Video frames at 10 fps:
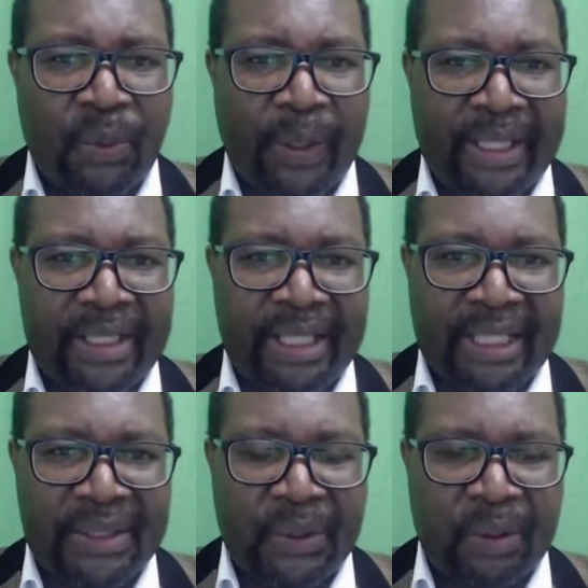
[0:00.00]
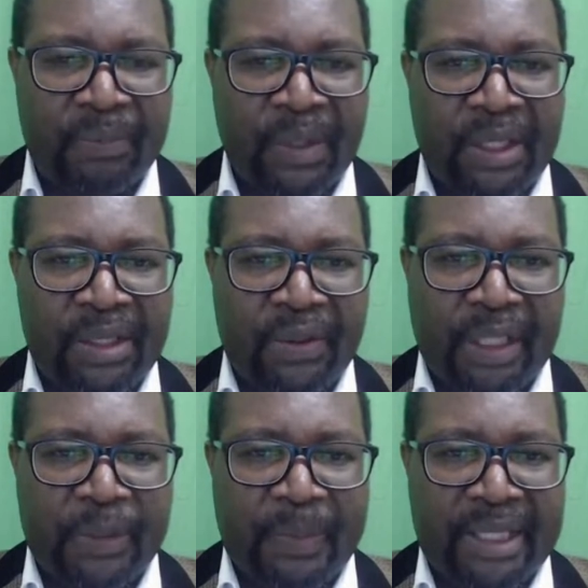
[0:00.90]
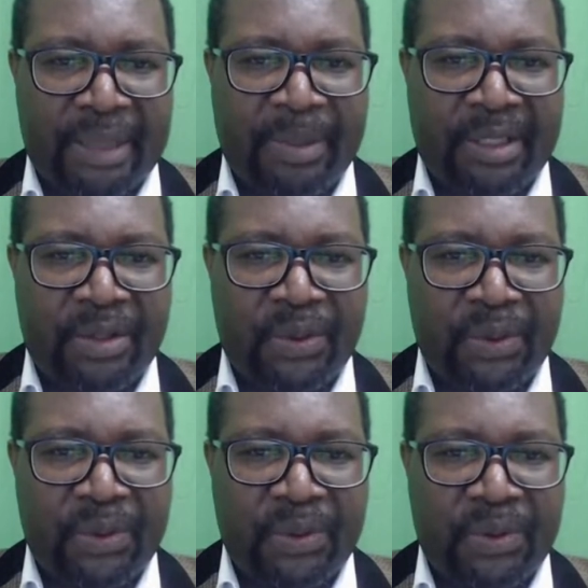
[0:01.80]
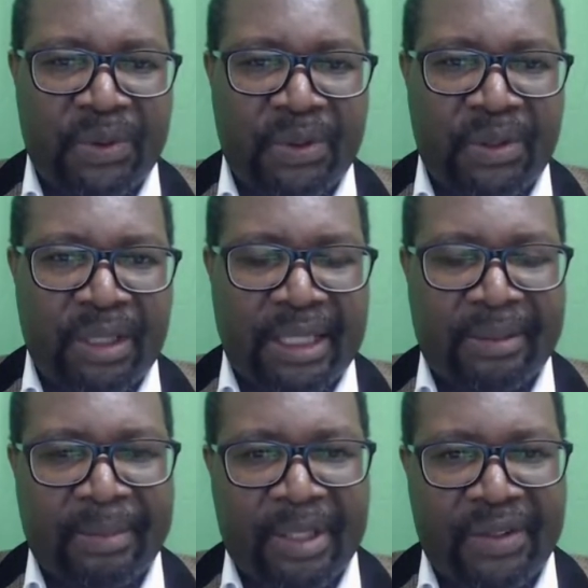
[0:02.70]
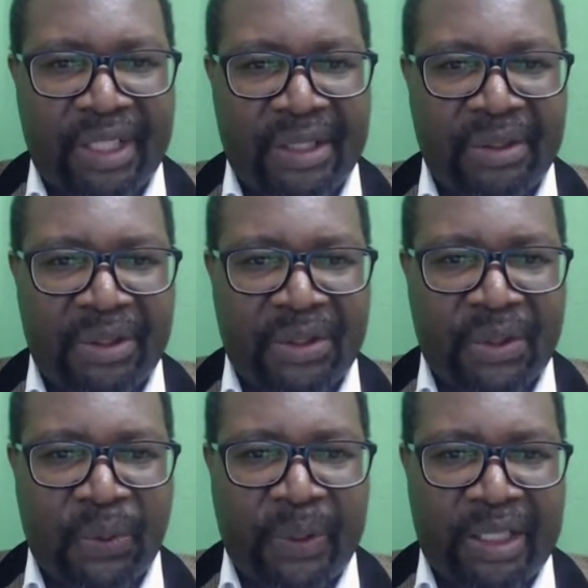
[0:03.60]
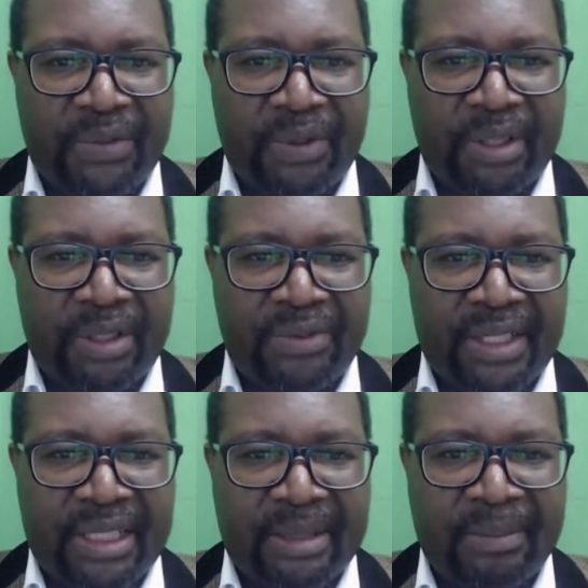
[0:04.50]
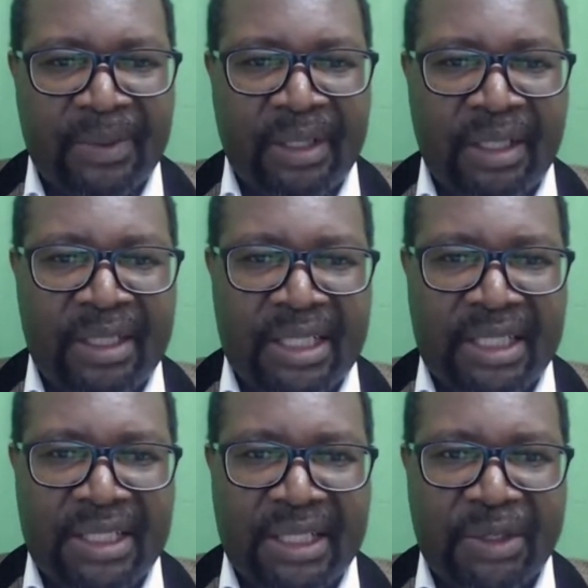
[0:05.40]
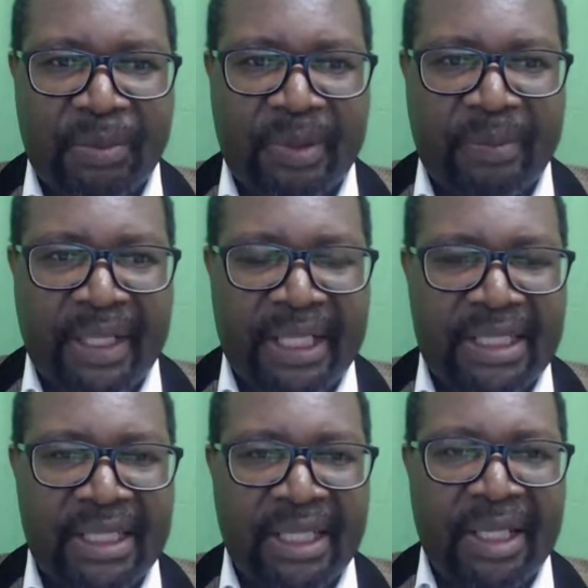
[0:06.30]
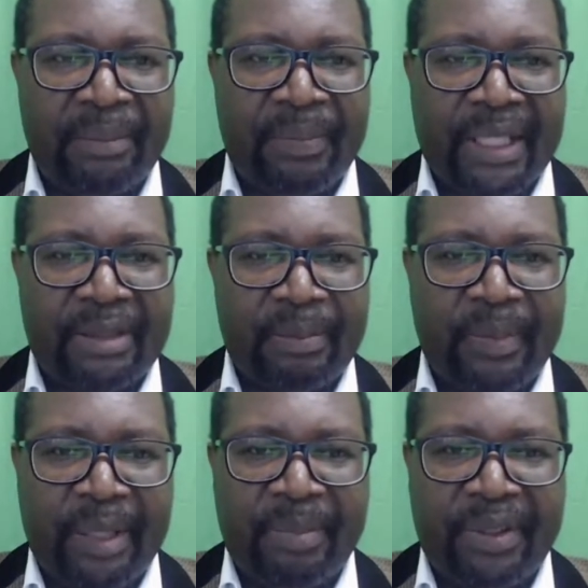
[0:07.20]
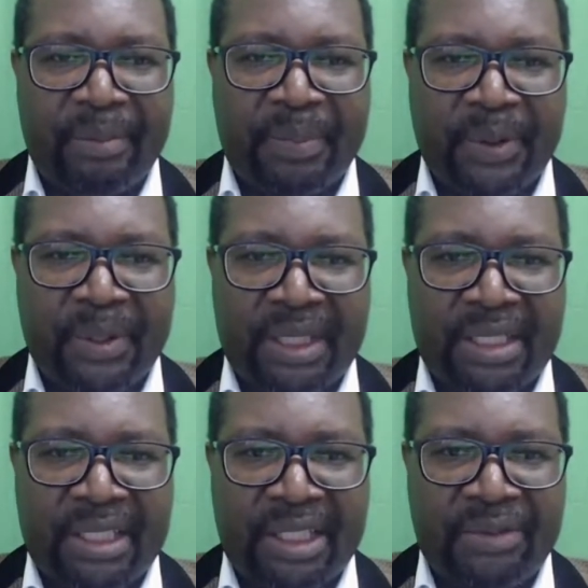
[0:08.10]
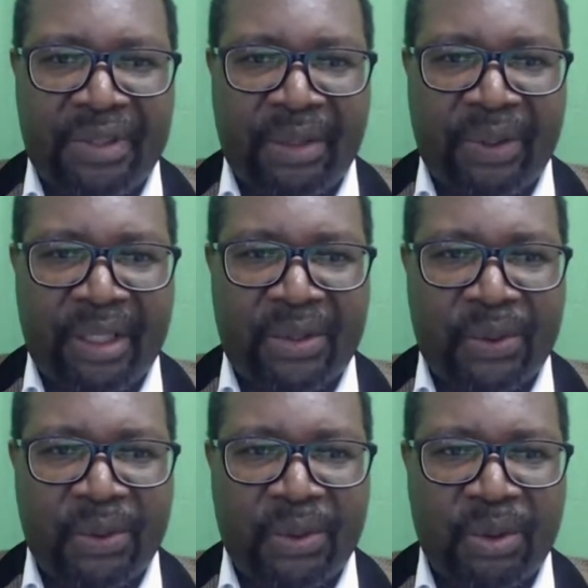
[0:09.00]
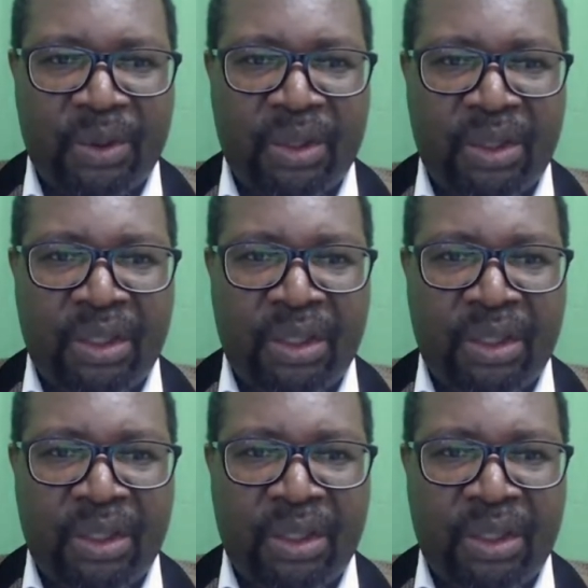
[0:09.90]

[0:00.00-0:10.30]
work there. So you expect about 3 or so weeks for the visa decision to be made. But maybe the process, if you are going to